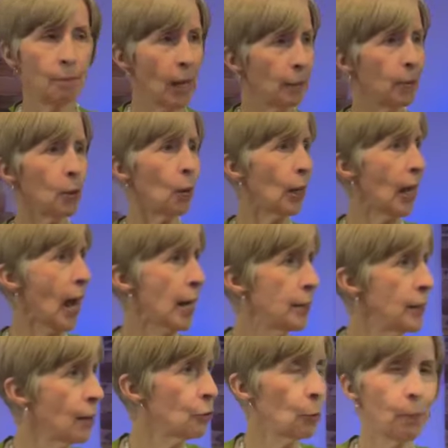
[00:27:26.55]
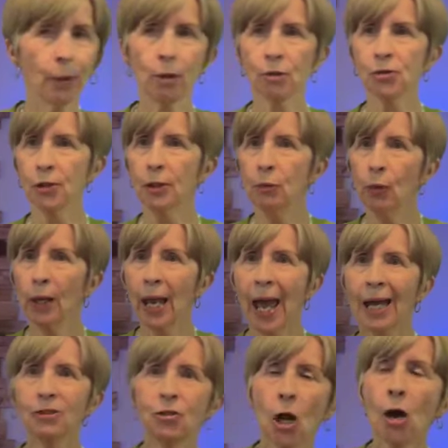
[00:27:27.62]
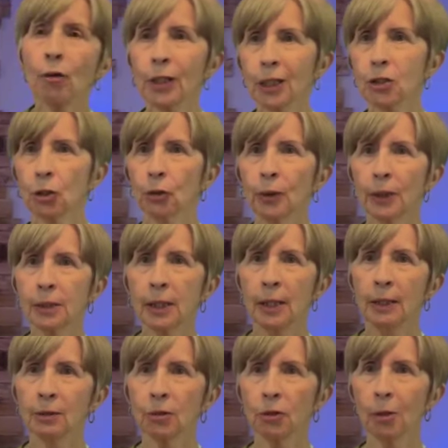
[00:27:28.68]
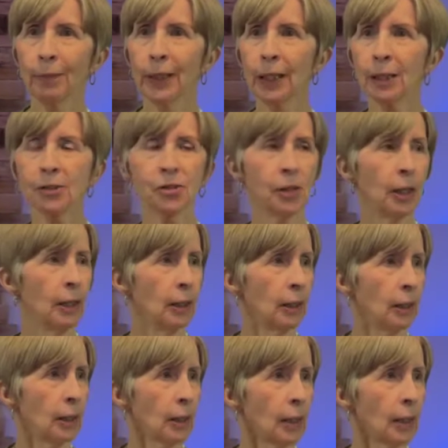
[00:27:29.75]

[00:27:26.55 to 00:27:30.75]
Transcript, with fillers: and maybe we'll add another person, we'll add Jody to it, to the mix,